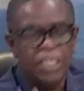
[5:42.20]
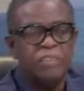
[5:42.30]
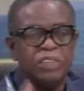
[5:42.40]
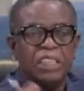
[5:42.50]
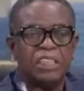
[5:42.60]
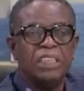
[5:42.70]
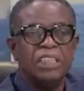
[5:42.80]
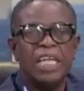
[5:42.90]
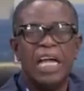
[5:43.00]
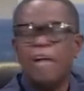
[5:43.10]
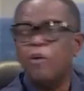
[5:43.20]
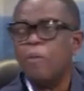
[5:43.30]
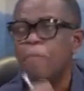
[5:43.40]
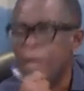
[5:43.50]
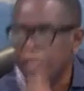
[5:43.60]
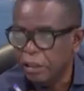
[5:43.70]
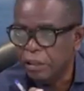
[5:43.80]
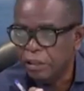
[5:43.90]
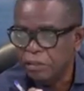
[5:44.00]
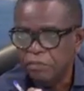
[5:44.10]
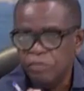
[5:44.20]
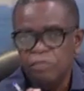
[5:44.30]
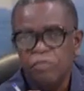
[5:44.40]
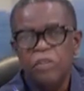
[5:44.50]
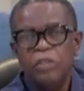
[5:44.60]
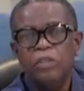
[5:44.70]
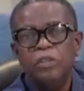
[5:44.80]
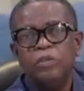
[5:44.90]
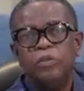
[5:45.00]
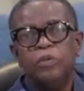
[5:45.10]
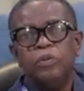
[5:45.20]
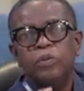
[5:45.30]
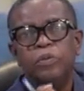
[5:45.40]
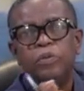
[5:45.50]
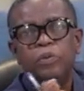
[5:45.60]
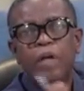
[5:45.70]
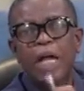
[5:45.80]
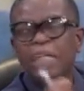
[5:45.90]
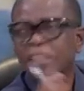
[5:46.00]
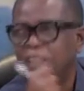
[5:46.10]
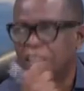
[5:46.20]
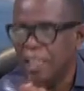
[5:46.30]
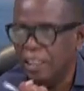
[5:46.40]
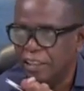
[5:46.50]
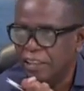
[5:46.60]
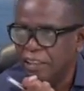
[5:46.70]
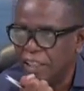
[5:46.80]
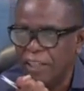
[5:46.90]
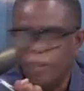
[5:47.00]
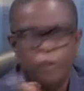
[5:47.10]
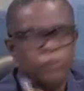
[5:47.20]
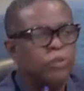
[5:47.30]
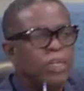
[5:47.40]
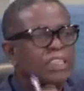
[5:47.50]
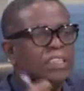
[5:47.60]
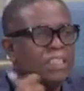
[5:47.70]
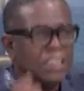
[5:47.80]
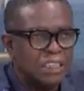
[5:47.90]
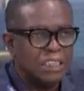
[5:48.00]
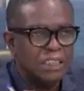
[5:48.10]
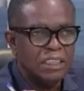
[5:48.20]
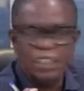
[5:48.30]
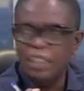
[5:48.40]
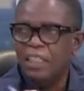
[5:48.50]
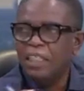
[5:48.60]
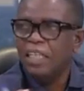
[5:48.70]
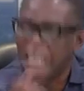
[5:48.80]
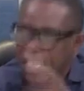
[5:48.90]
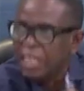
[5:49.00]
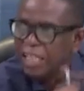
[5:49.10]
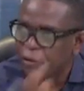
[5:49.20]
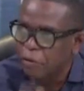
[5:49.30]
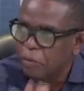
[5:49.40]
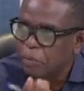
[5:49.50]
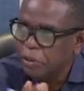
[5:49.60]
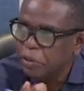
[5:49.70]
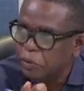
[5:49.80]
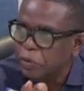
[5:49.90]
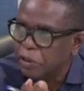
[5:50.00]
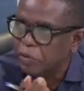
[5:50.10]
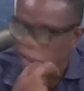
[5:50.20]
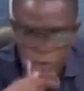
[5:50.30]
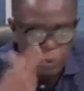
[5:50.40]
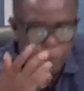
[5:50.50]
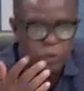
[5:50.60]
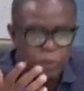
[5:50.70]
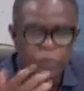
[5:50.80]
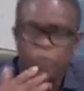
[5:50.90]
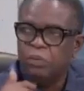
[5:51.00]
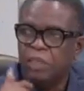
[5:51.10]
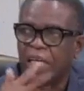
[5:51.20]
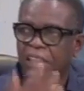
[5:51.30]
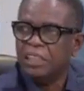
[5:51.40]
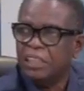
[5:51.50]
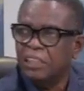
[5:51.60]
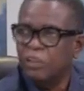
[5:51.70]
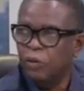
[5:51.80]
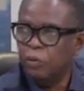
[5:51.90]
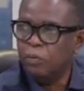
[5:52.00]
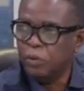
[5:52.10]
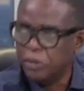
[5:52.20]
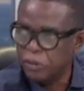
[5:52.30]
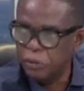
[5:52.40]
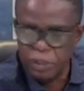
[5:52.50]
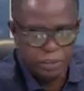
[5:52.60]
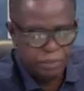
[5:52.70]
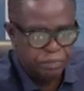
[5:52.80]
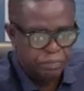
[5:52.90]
if citizens are compelled to answer or to assist in their own prosecution. You are not supposed to be assisting in your own prosecution.